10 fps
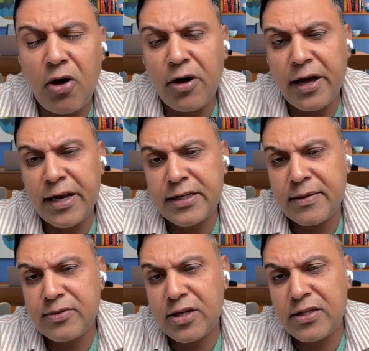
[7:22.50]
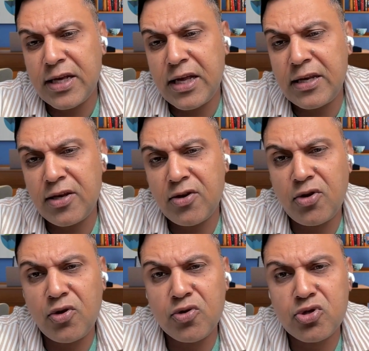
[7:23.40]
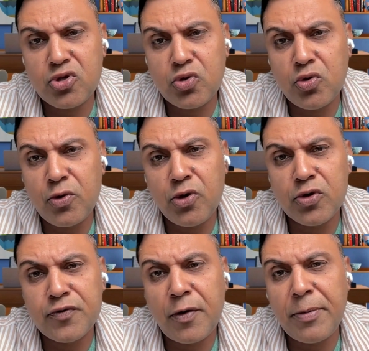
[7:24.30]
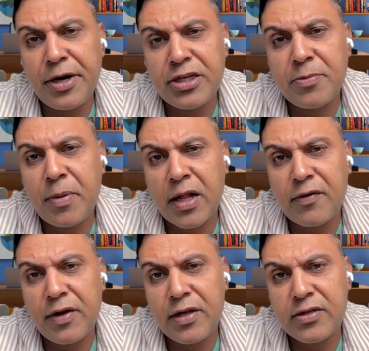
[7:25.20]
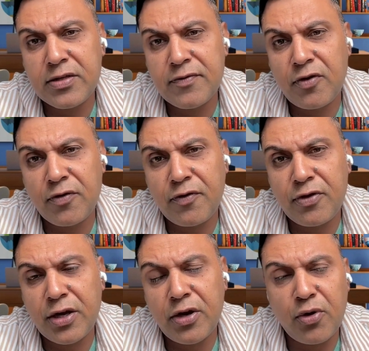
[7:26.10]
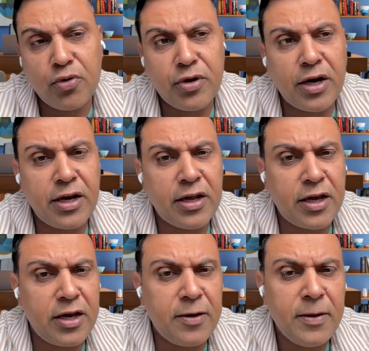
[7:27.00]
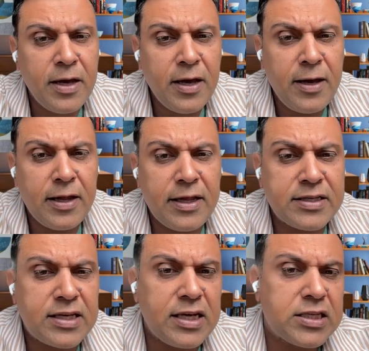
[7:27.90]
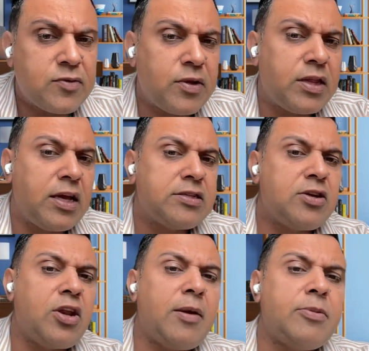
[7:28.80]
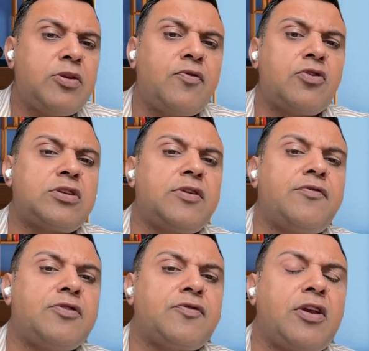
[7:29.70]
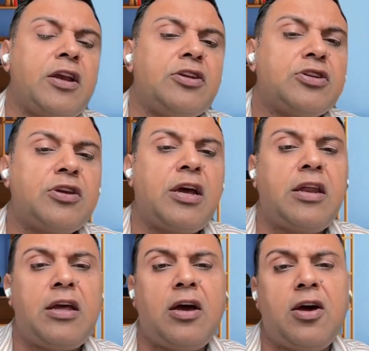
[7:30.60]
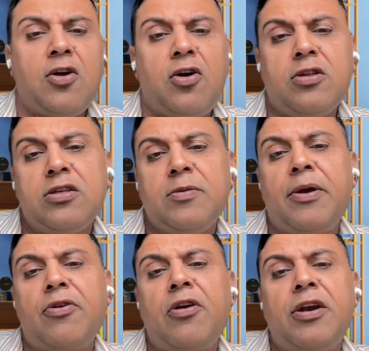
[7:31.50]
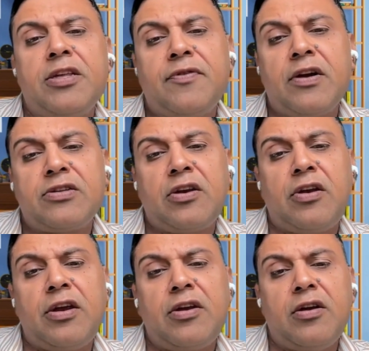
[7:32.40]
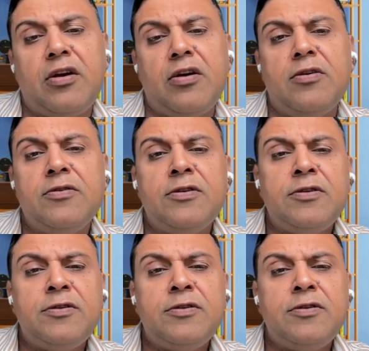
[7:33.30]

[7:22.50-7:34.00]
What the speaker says: organisms and used to use fermentation pathways for their growth, right? And again, in this case, when there is a damage of oxygen phosphorylation or there is a medical dysfunction, right,